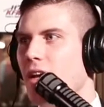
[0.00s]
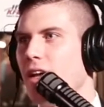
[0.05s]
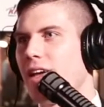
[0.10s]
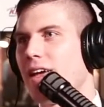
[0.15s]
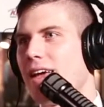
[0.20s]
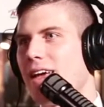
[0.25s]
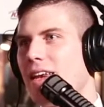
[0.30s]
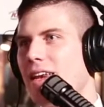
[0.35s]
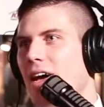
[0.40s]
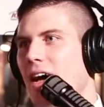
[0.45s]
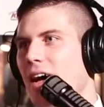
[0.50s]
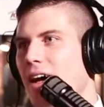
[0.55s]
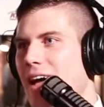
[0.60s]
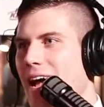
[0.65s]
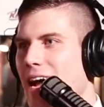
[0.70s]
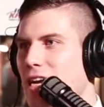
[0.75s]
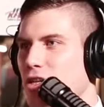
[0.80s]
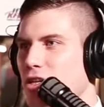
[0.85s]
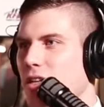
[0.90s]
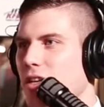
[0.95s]
And uh,
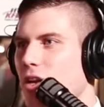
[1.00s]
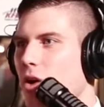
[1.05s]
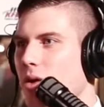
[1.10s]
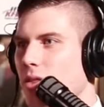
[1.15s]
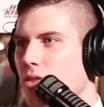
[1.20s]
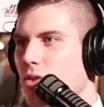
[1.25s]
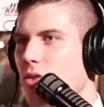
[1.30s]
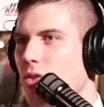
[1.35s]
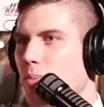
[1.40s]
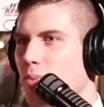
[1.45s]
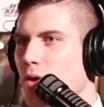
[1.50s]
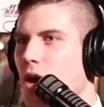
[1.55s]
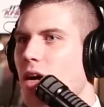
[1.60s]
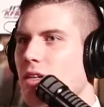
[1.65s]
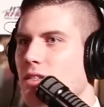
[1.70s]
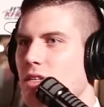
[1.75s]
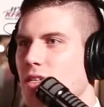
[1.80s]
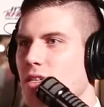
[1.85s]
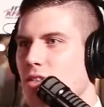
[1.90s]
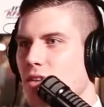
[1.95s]
actually, going through the
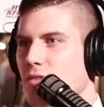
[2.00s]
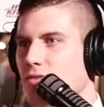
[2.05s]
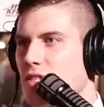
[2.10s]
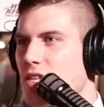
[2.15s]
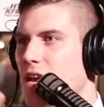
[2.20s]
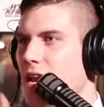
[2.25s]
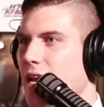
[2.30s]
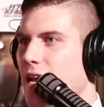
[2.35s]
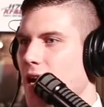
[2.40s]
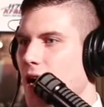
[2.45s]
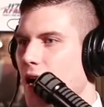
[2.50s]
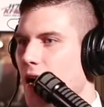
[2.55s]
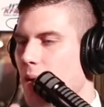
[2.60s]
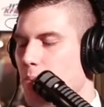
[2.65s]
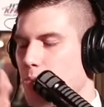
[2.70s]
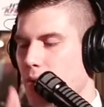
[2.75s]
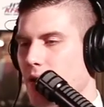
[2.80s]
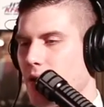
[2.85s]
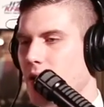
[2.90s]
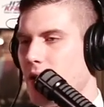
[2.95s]
process of setting
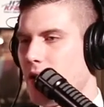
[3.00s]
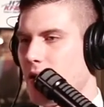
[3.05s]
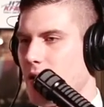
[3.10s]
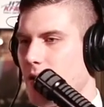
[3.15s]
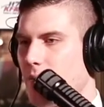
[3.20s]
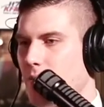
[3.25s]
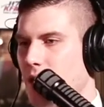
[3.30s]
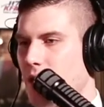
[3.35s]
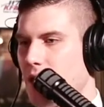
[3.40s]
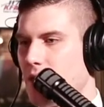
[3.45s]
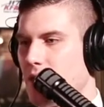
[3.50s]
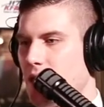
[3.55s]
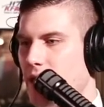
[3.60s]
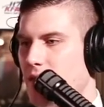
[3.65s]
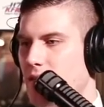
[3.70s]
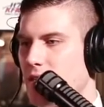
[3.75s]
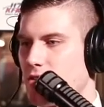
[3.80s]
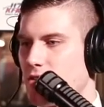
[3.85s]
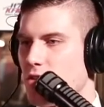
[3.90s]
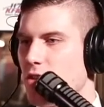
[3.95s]
up um, th
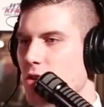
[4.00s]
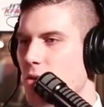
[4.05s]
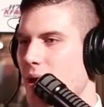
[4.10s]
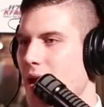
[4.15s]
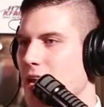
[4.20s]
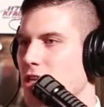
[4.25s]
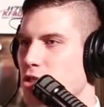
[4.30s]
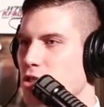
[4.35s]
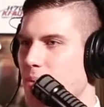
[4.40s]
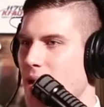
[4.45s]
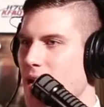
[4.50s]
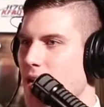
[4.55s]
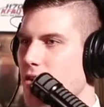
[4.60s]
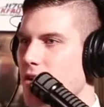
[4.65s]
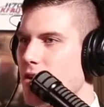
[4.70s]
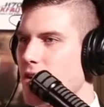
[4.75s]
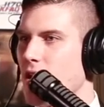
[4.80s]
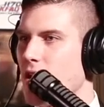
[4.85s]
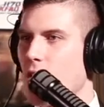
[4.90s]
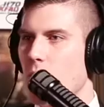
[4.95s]
this new edge
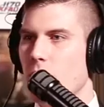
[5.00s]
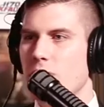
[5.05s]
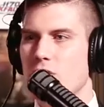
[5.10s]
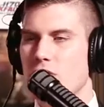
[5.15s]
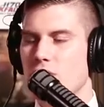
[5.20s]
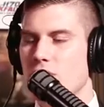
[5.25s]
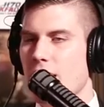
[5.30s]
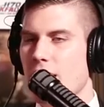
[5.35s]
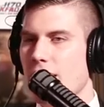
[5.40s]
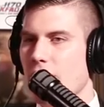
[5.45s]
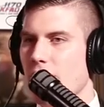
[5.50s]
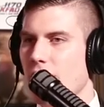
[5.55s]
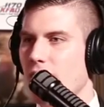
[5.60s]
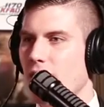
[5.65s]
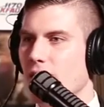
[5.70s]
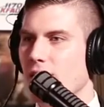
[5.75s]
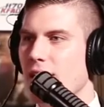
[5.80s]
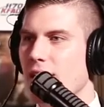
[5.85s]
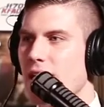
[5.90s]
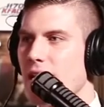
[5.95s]
bander, which is like
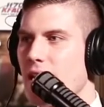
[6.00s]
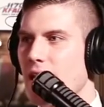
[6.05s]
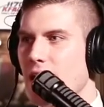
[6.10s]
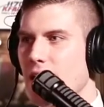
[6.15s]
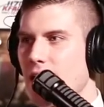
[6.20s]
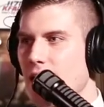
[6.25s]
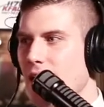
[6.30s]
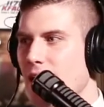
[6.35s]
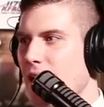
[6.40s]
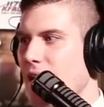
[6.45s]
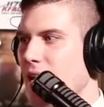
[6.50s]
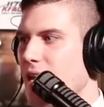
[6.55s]
the leading